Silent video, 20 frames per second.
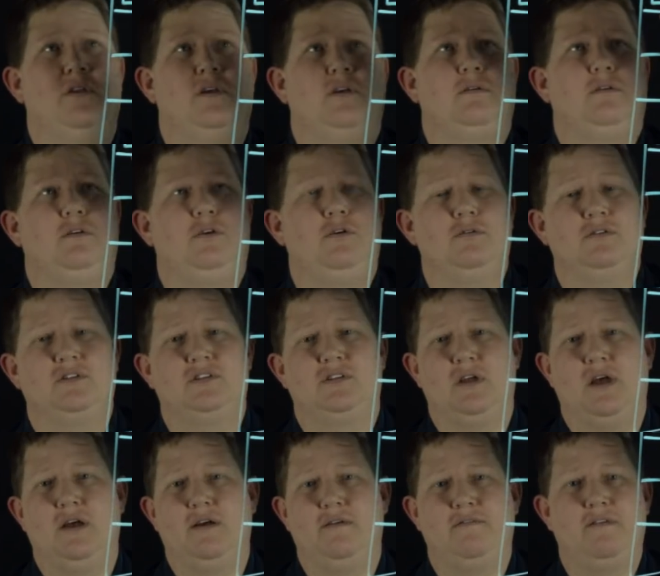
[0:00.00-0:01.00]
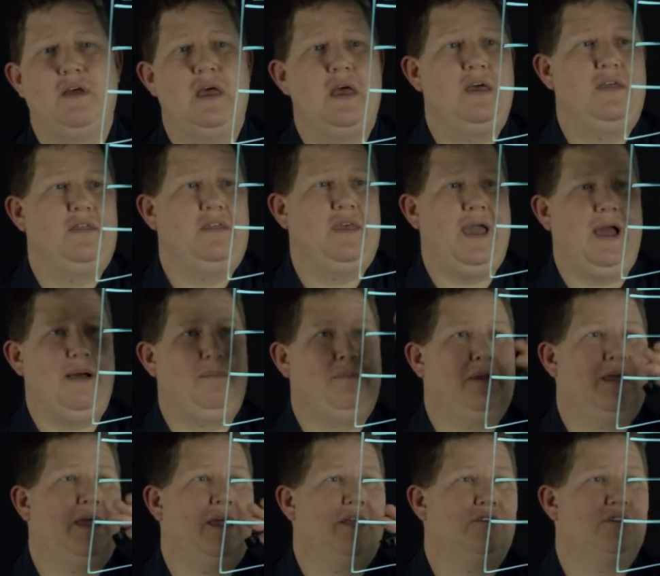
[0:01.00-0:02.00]
the use of the
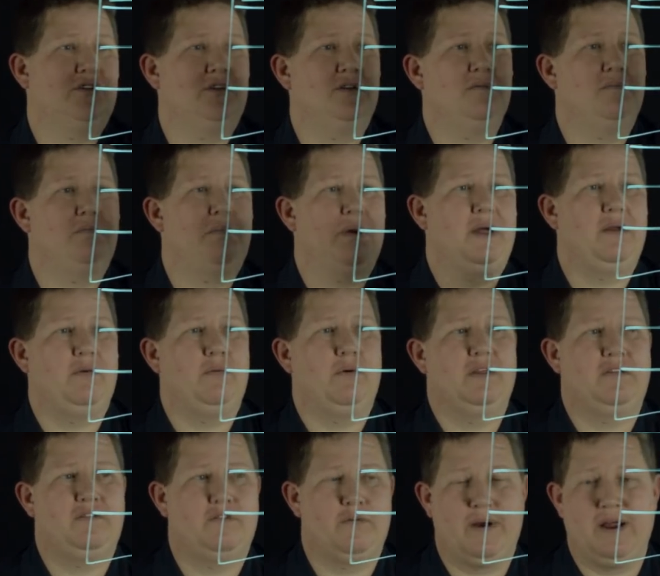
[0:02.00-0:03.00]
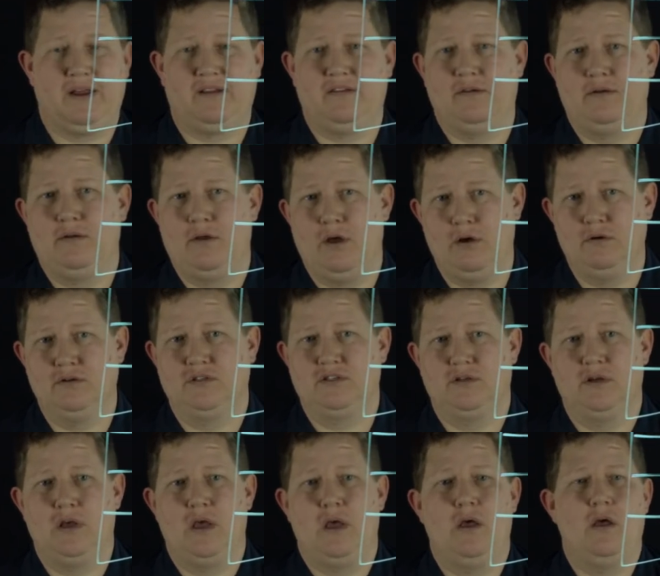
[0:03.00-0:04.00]
application, but with direct
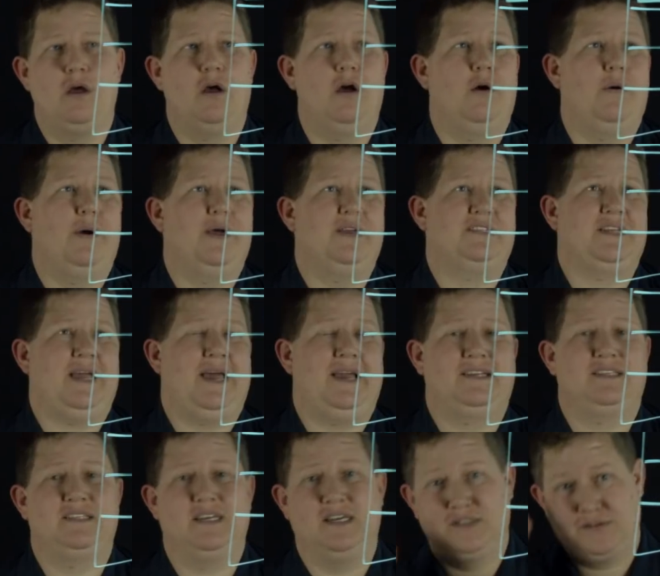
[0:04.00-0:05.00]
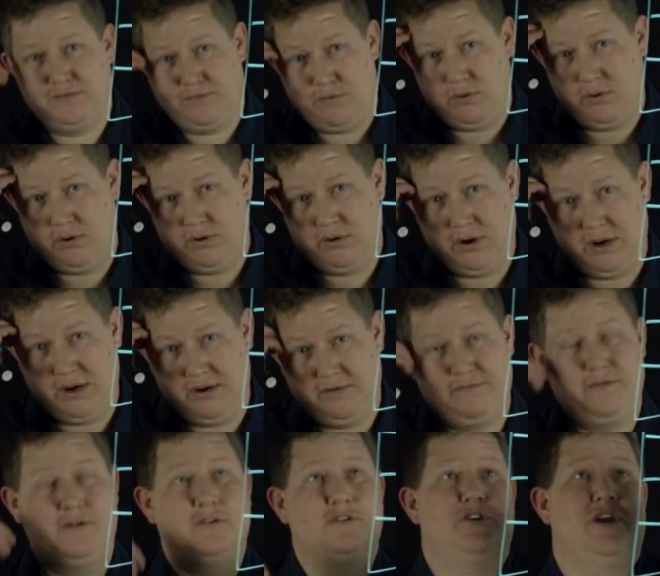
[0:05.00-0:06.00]
host O S access for, uh,
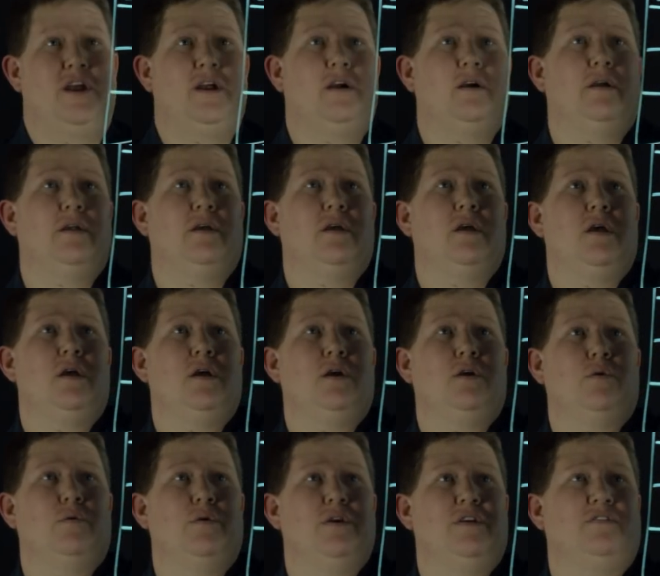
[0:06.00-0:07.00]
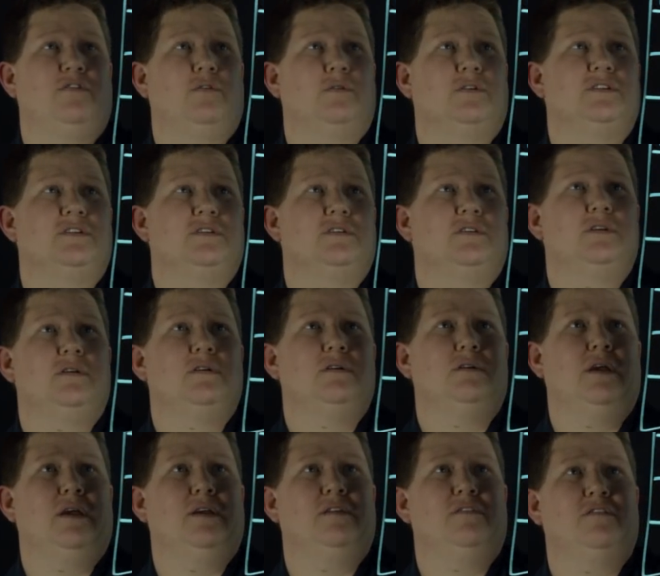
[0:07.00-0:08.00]
for shared resources.
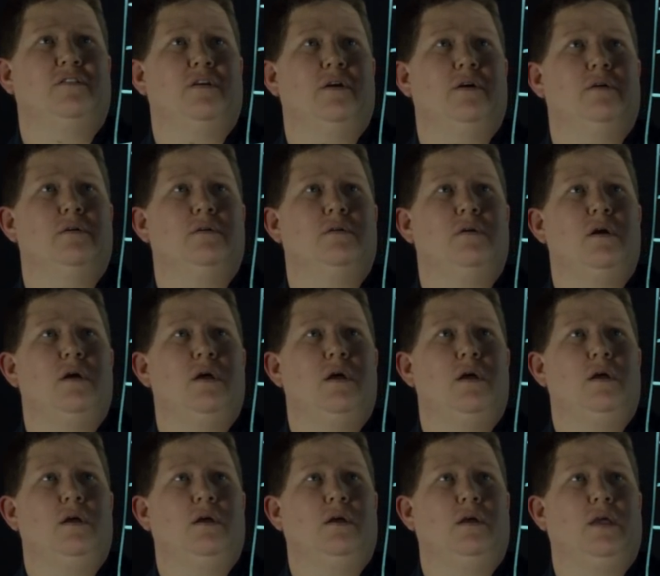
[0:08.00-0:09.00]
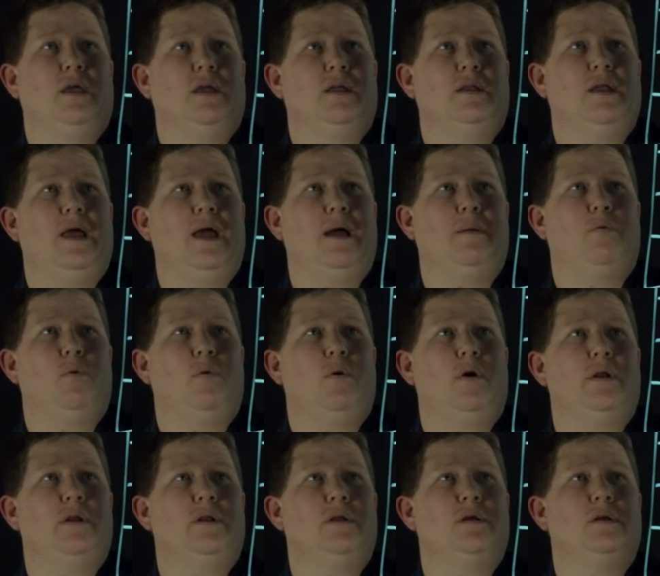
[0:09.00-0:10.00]
And so, again, app
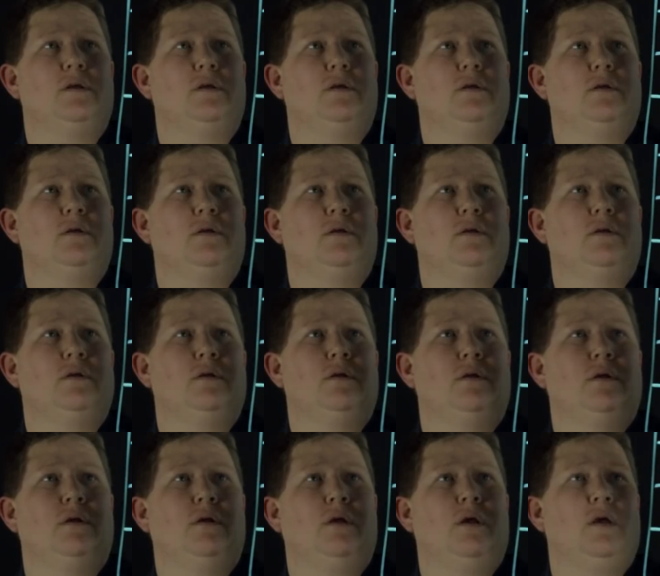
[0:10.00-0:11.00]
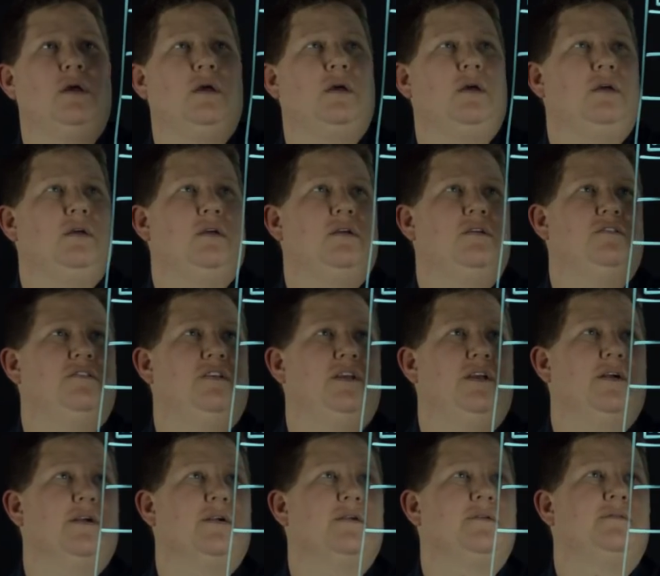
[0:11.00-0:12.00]
one is
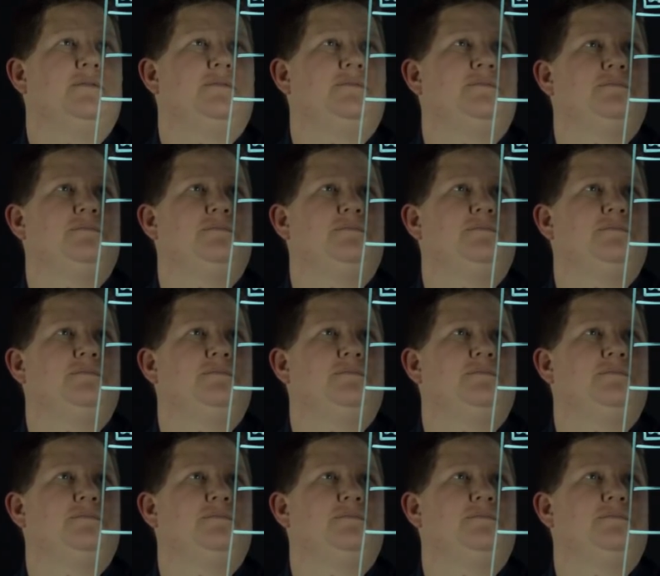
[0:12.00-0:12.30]
here,